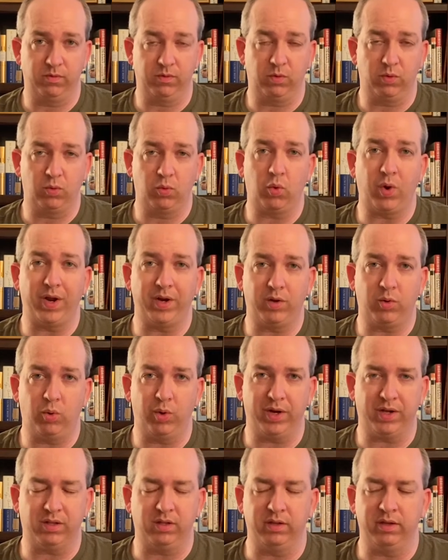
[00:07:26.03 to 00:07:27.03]
quite
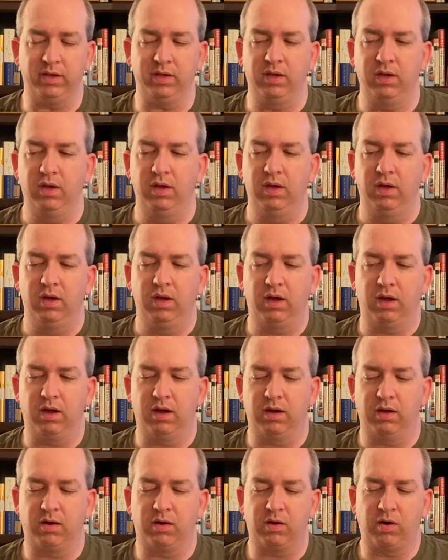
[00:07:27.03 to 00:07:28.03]
quickly
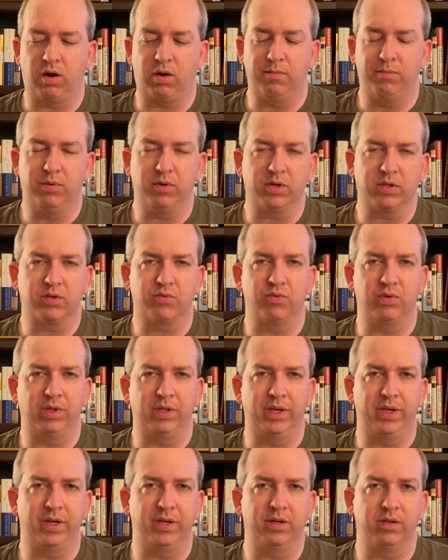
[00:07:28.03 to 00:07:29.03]
are all books
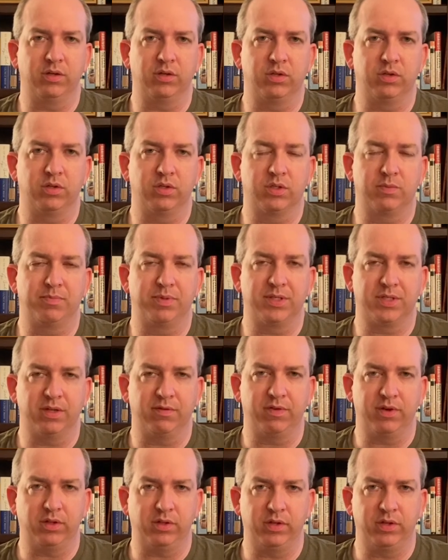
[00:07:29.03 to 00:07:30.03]
relating
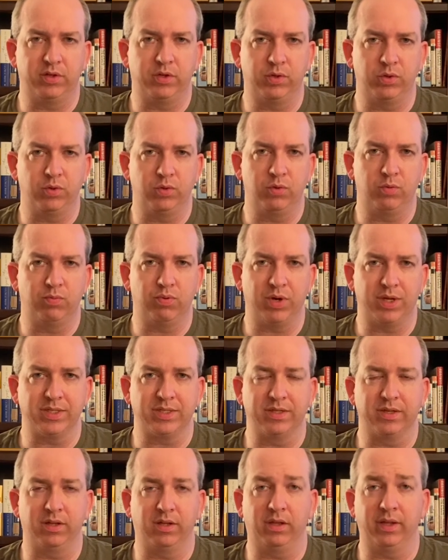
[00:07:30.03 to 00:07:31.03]
specifically to
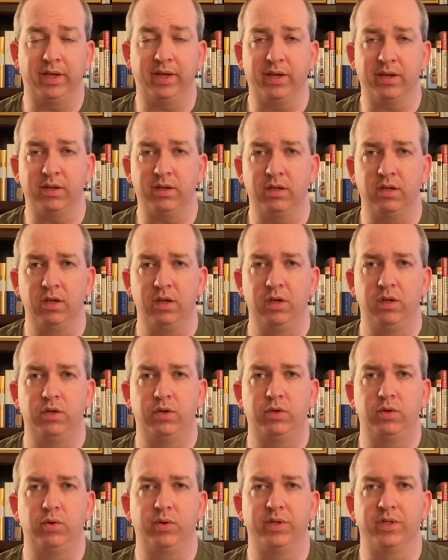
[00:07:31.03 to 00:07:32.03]
President Lincoln,
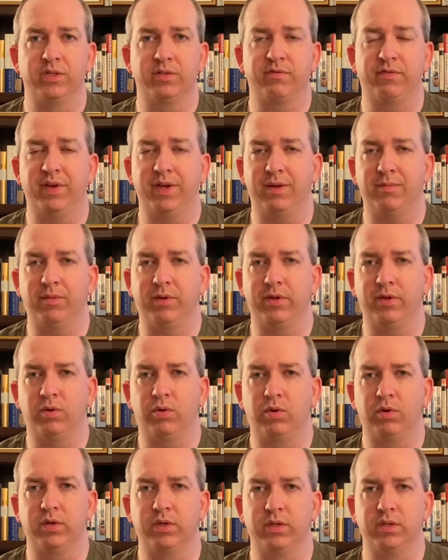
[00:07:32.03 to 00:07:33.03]
to his family,
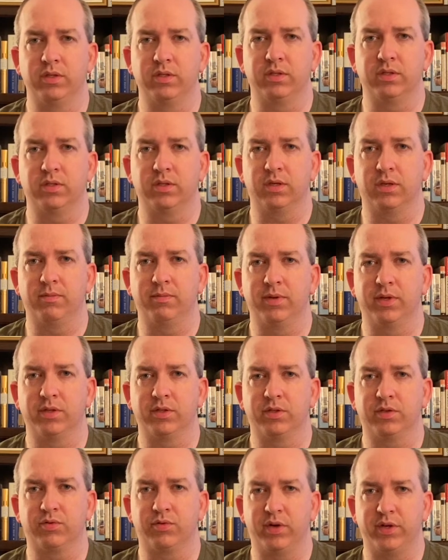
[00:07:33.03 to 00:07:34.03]
or his
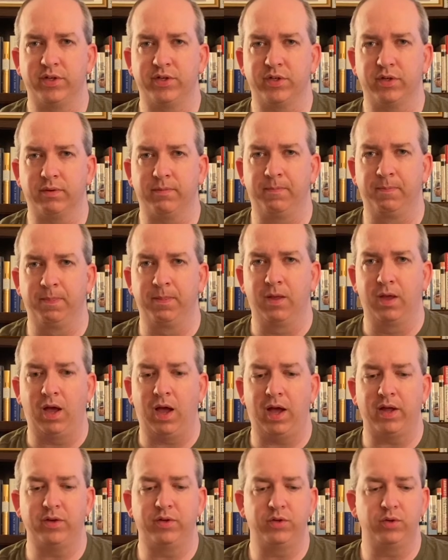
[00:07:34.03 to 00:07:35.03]
administration.
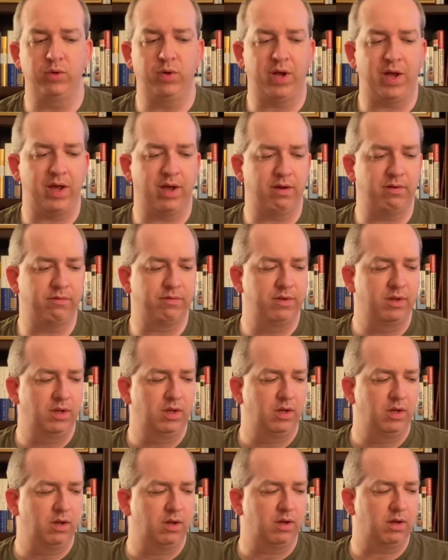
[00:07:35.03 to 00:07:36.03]
I do have
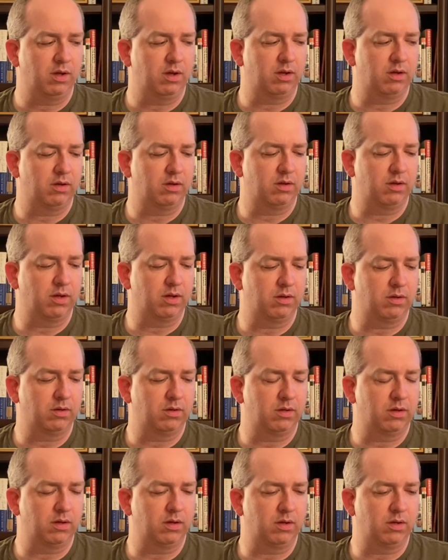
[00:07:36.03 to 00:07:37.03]

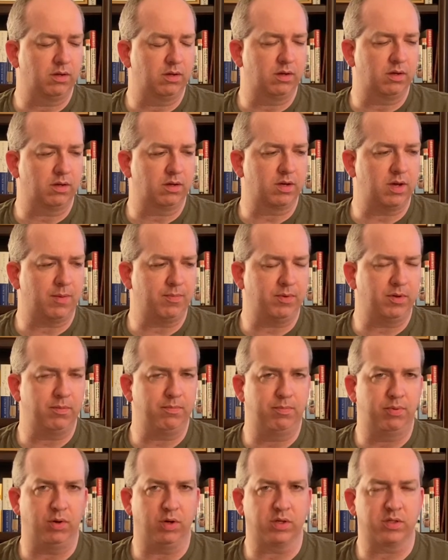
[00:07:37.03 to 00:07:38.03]
a couple
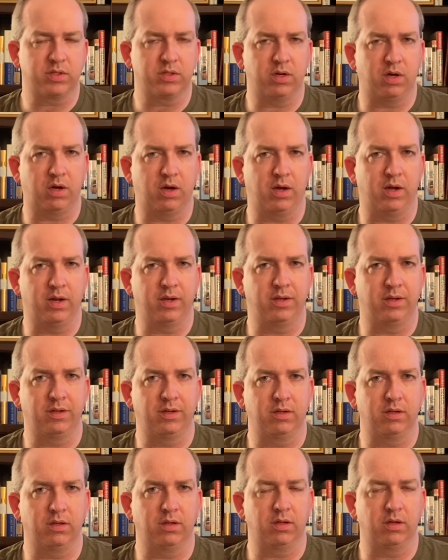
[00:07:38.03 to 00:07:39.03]
of books
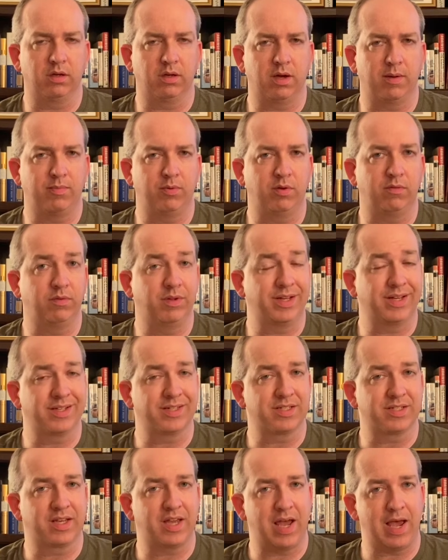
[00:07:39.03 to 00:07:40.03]
on a couple of
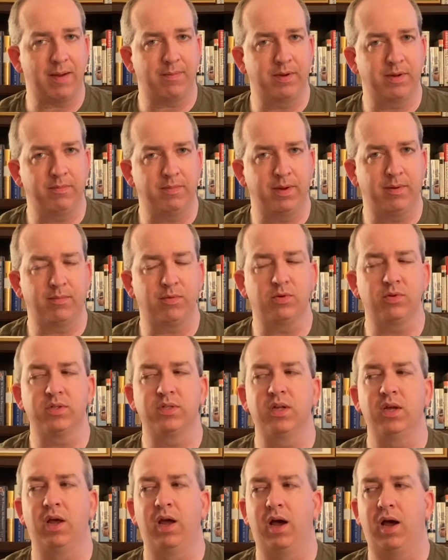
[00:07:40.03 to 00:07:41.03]
Lincoln's cabinet
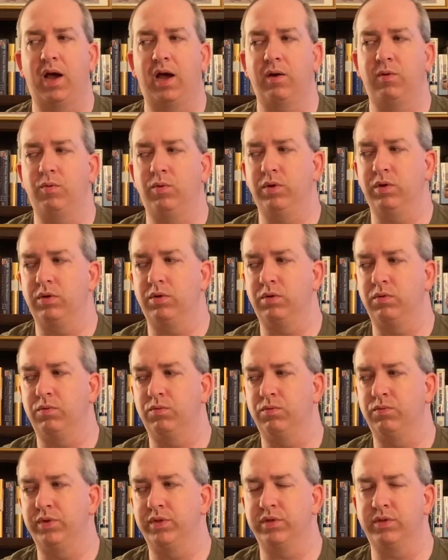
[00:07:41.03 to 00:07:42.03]
members. I will
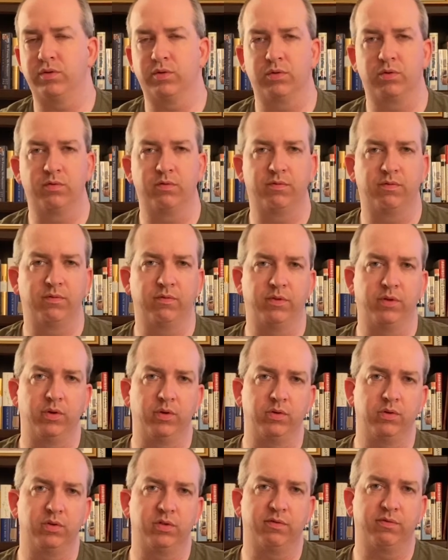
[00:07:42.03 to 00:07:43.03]
reserve
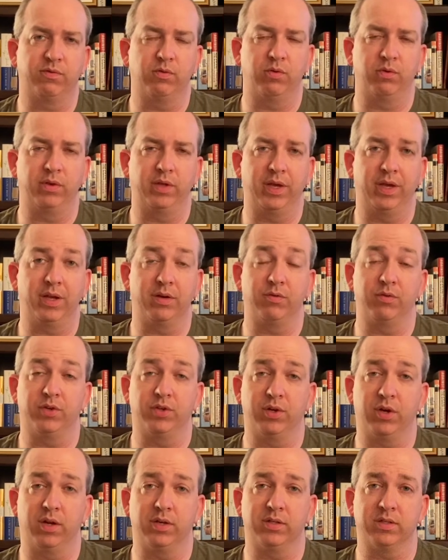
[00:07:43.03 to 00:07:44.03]
those for the Andrew
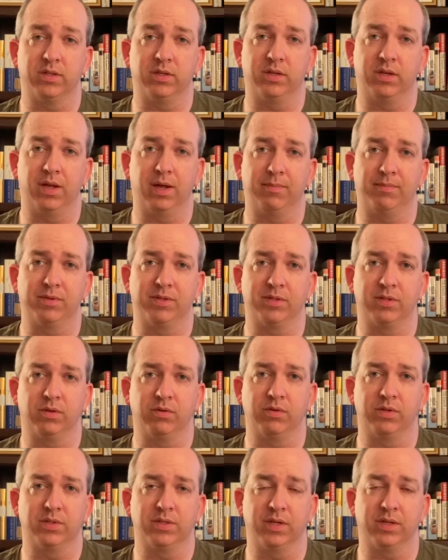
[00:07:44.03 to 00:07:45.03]
Johnson
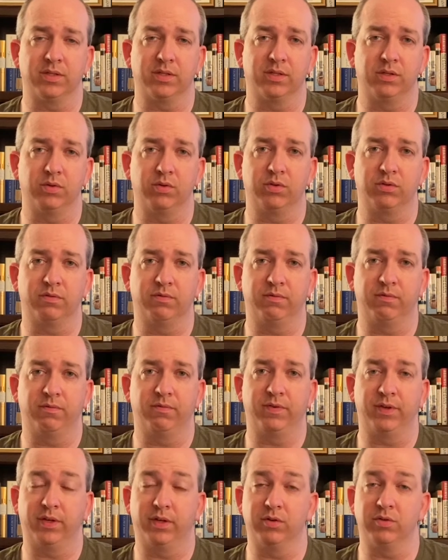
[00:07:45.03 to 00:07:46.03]
episode, since those
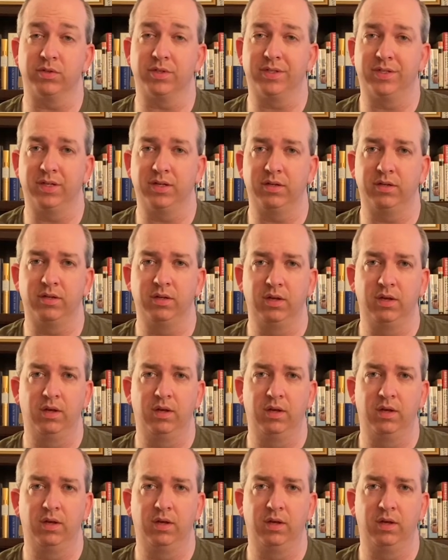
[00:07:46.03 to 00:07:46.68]
figures did